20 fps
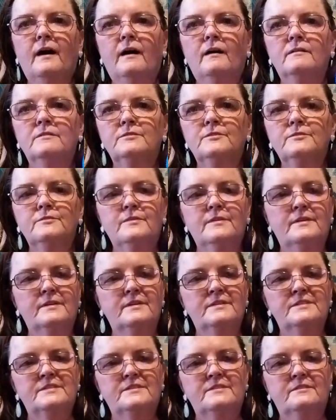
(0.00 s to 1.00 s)
all do
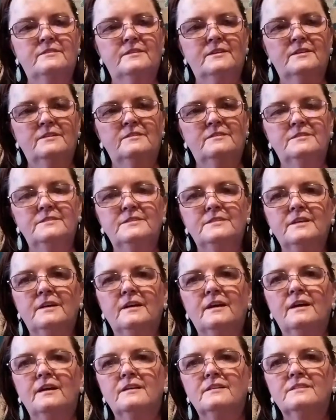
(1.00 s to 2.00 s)
this. They're little
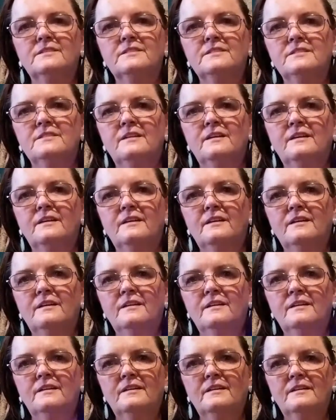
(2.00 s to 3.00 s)
ducks.
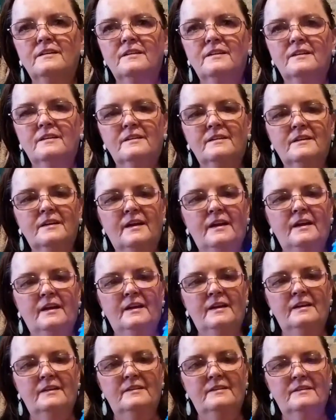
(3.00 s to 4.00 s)

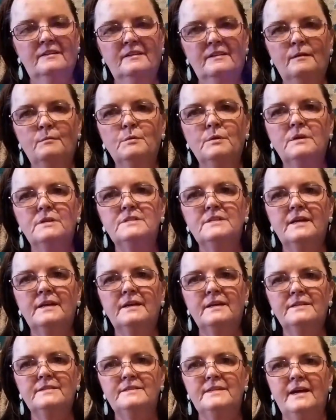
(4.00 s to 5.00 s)
And I want to
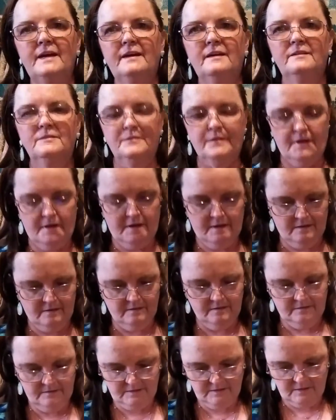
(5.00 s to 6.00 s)
take it down now.
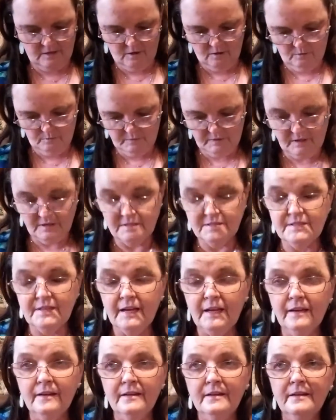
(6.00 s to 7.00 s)
So, because
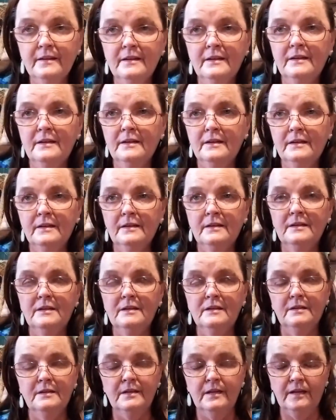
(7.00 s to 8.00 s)
that,
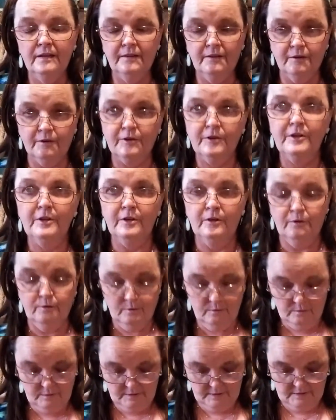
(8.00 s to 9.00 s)
they're
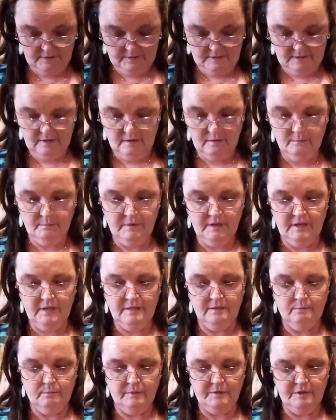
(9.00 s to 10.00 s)
cute,
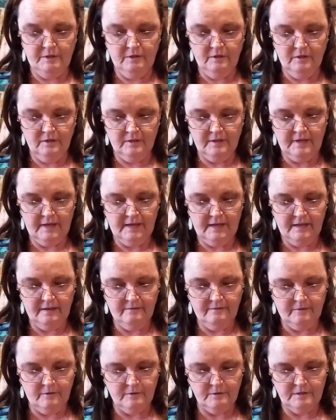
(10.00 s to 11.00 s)
but when you look at it
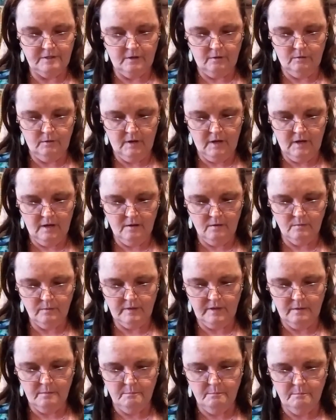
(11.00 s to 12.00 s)
for so long,
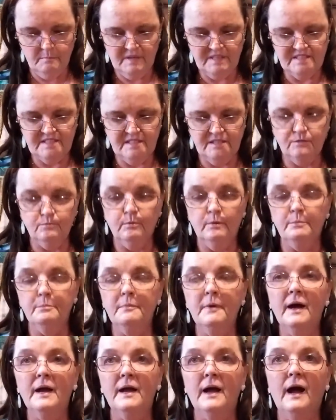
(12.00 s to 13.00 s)
it messes with
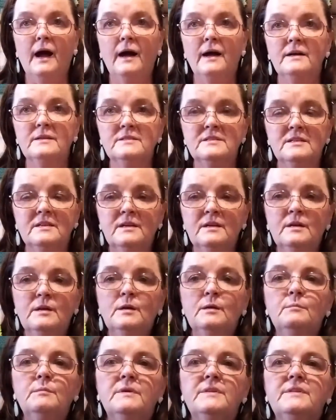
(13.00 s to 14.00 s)
my eyes.
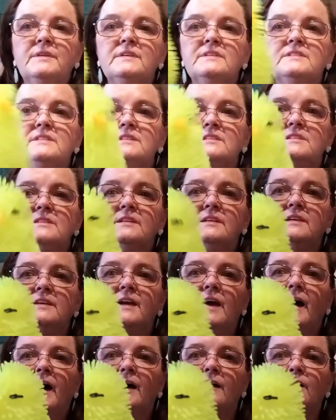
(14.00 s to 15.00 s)
But this is the
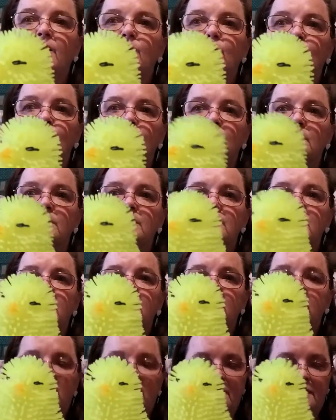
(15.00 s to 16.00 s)
yellow one,
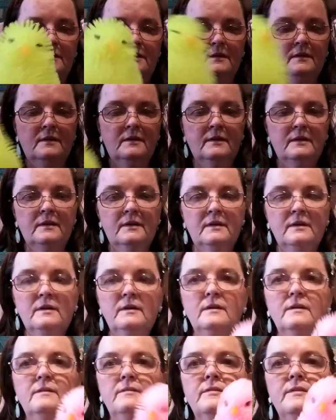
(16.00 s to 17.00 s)

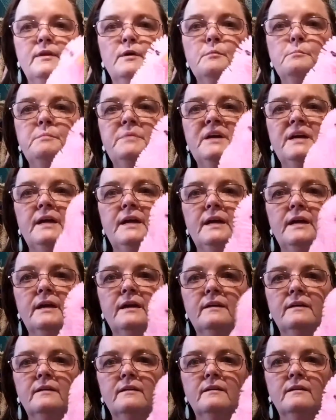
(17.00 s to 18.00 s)
the
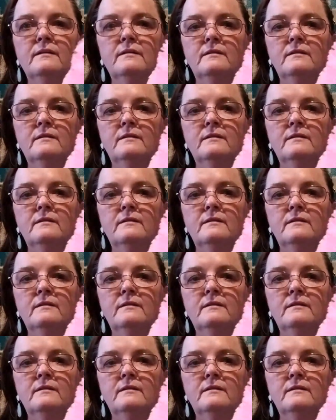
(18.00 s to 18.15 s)
pink,